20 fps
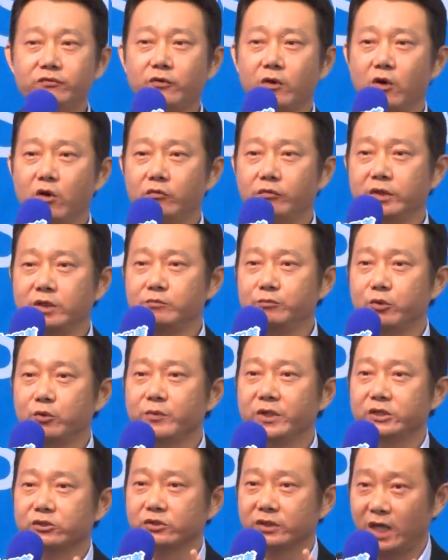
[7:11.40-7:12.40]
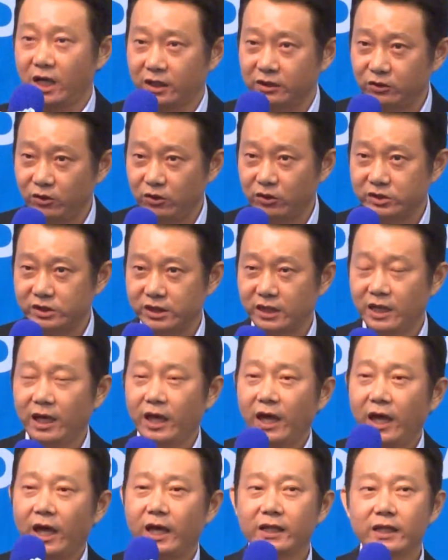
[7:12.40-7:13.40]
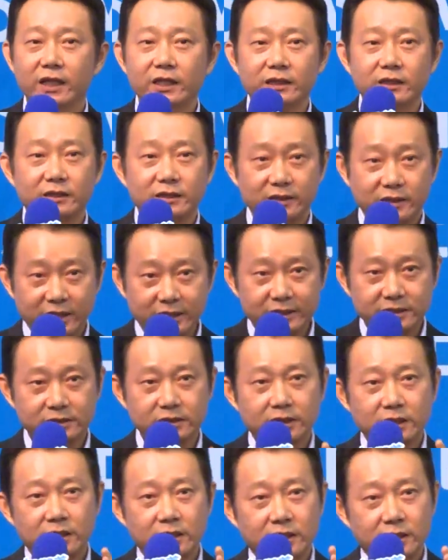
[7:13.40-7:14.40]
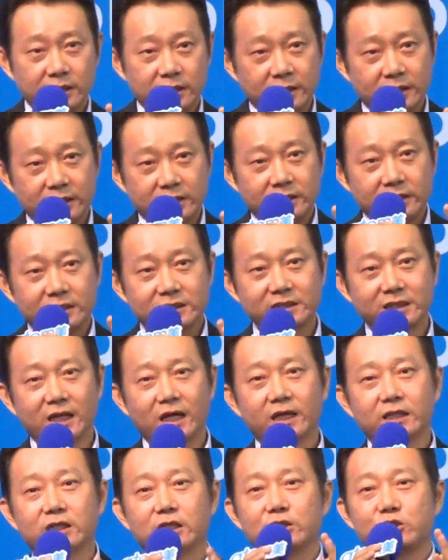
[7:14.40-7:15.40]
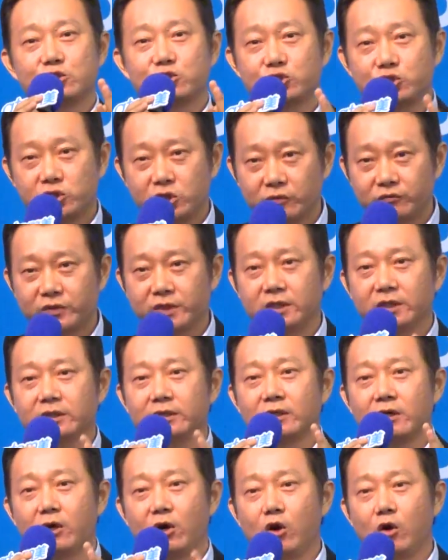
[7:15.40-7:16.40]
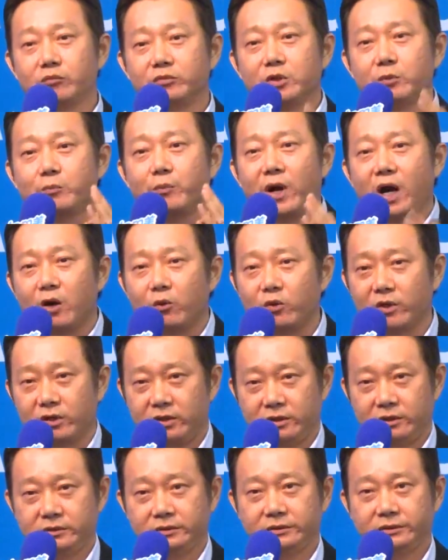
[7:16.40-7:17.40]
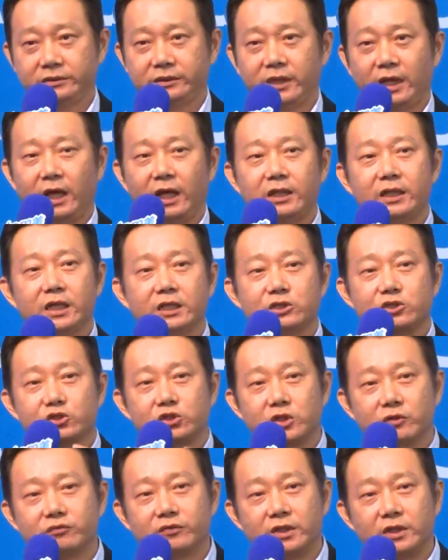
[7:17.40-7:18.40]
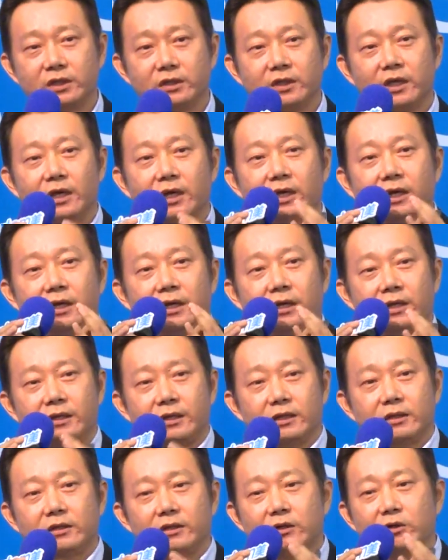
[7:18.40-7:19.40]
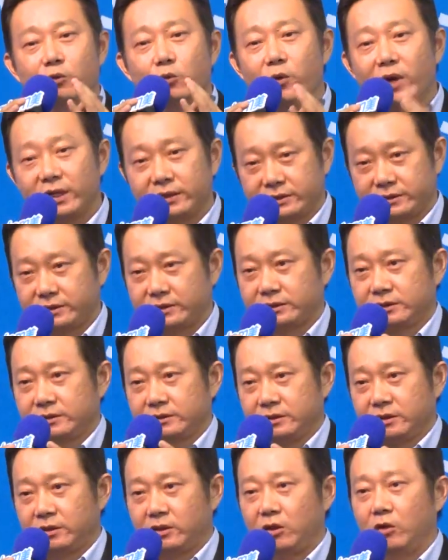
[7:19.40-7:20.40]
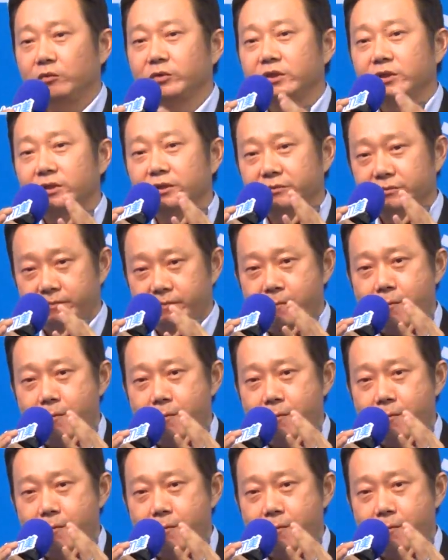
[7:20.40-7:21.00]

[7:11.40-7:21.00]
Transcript: of information technology, and then this start shifting of the power, and then shifting the wealth of the